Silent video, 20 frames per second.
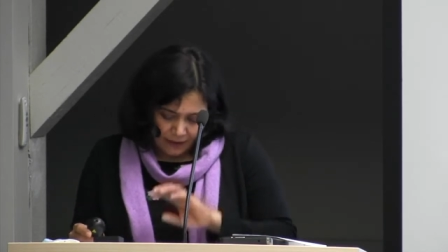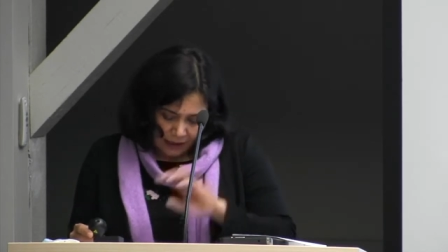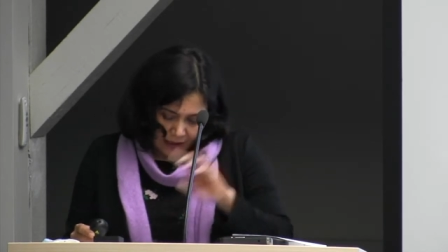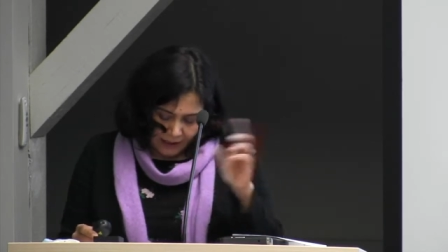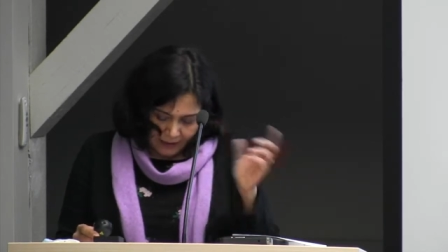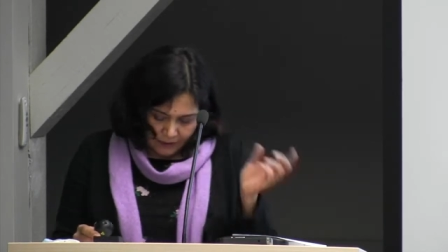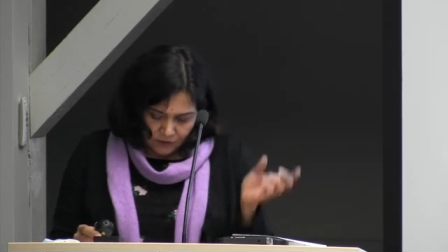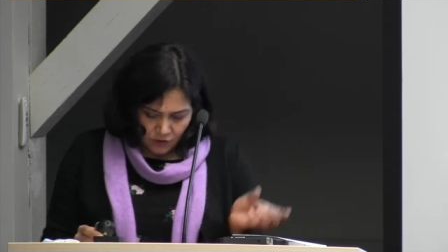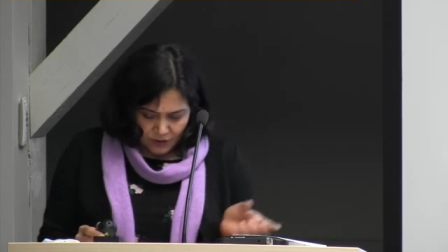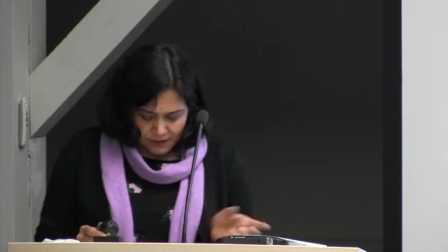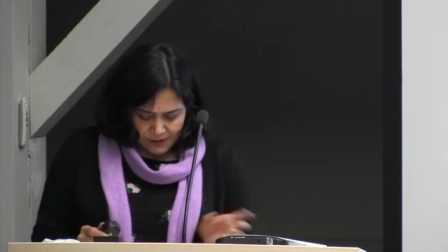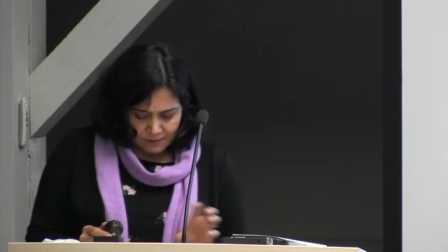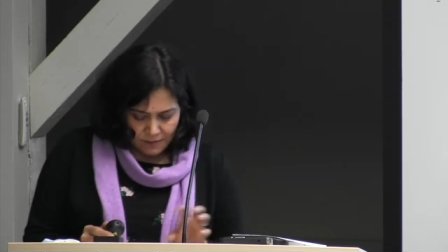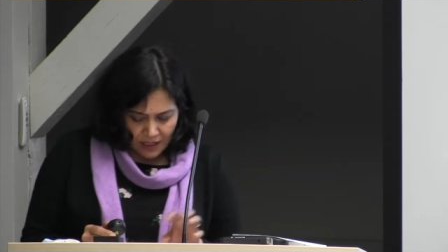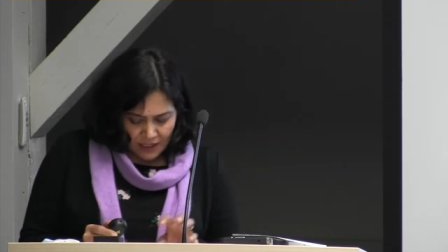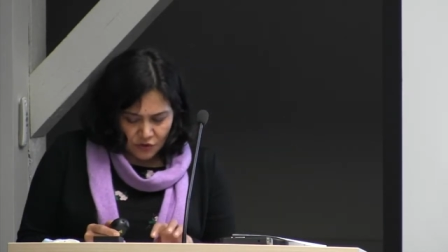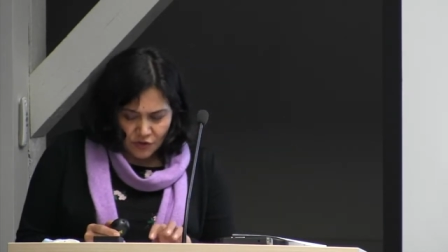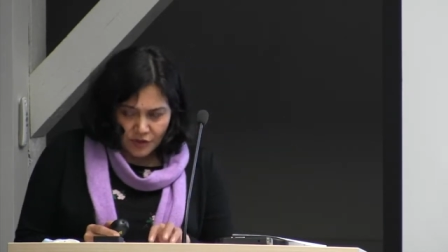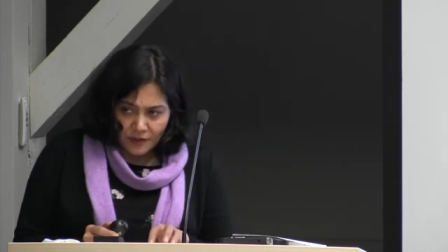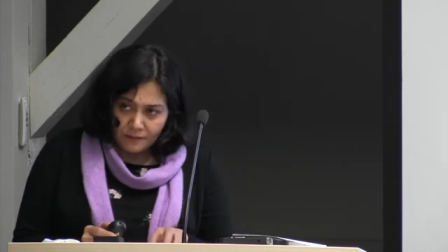I just
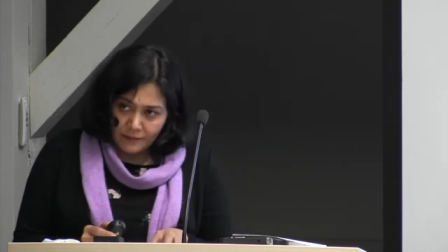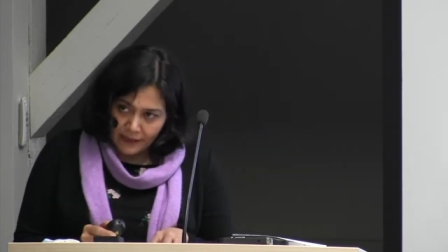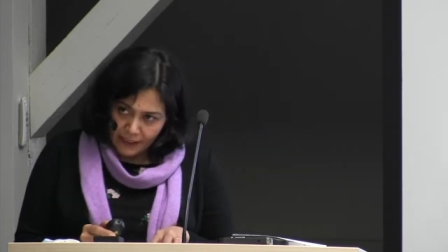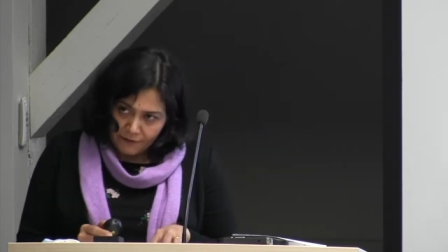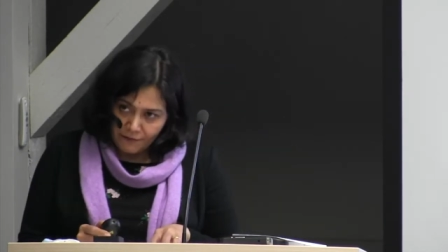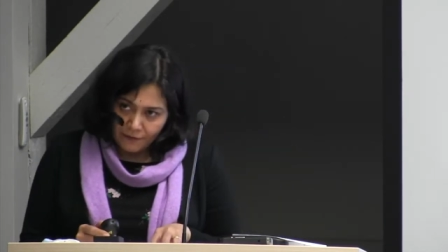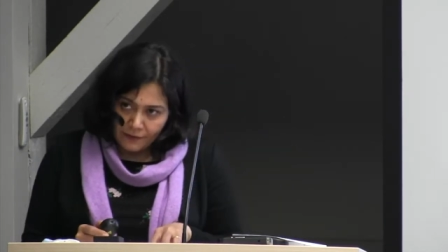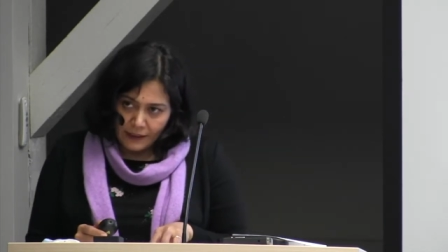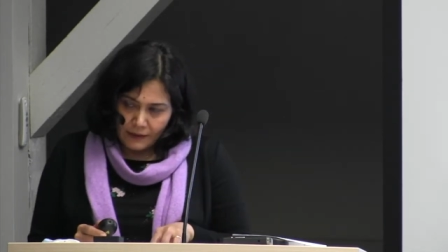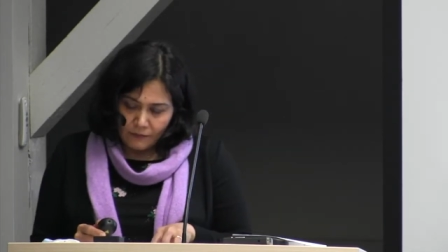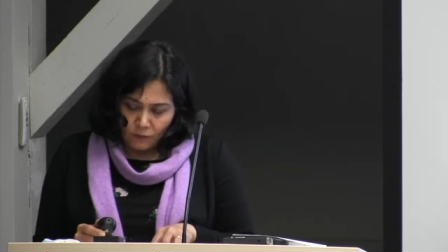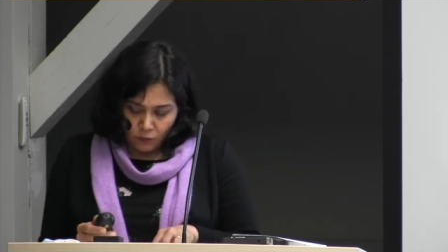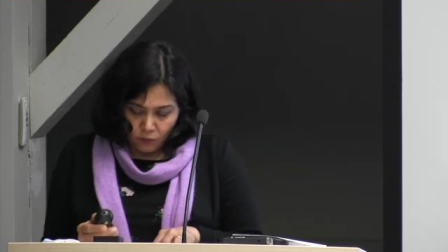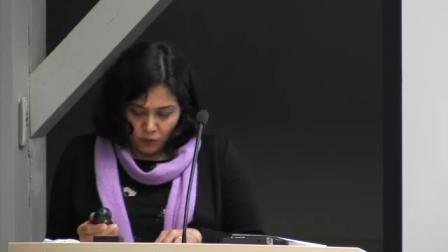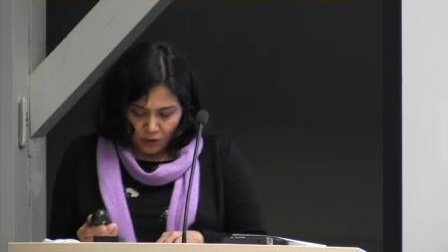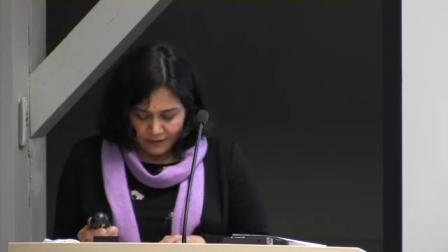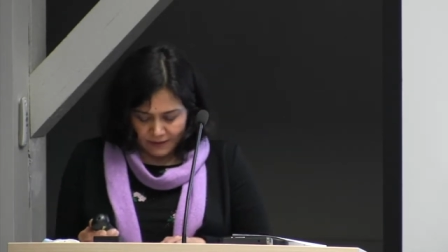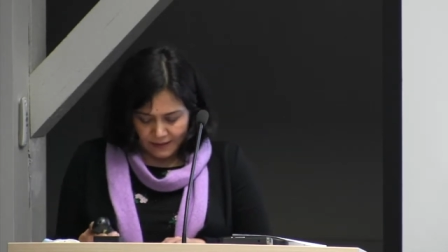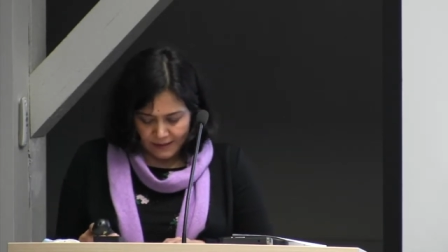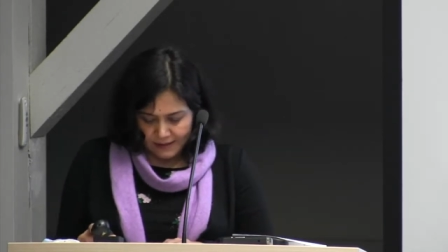mentioned briefly
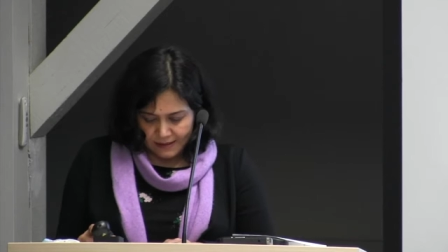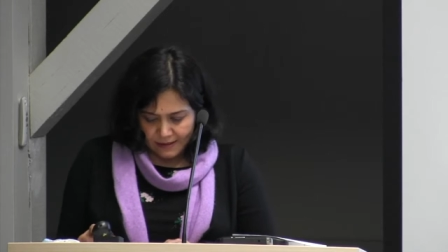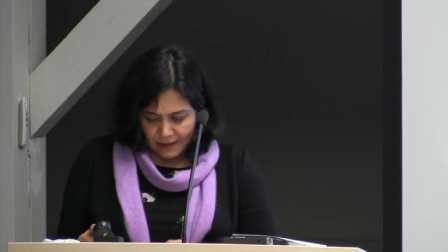what is